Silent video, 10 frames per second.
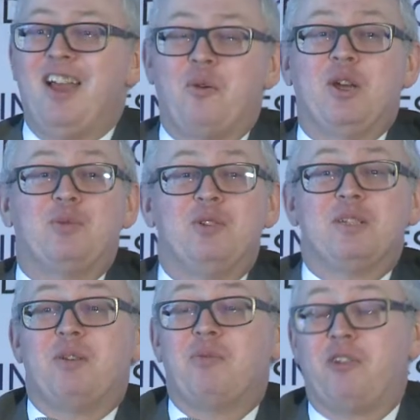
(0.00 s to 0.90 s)
Which was
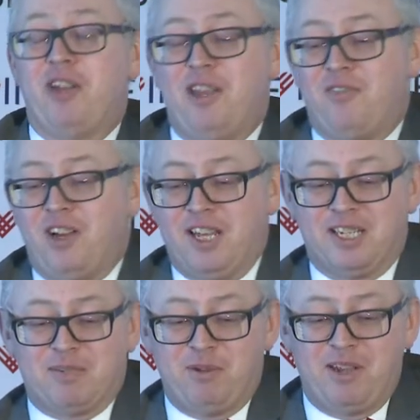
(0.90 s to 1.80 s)
great
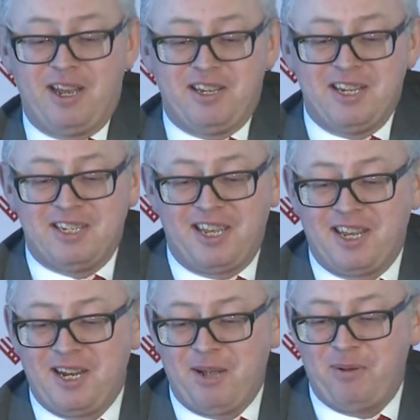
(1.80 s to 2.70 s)
advice, but I didn't take
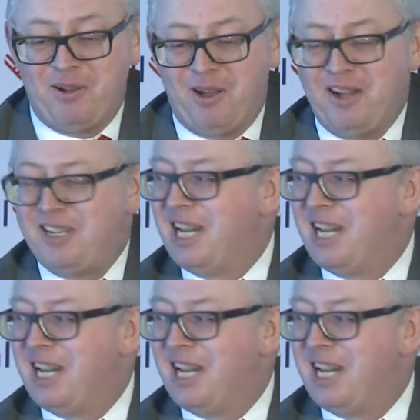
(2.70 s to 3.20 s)
him up on it.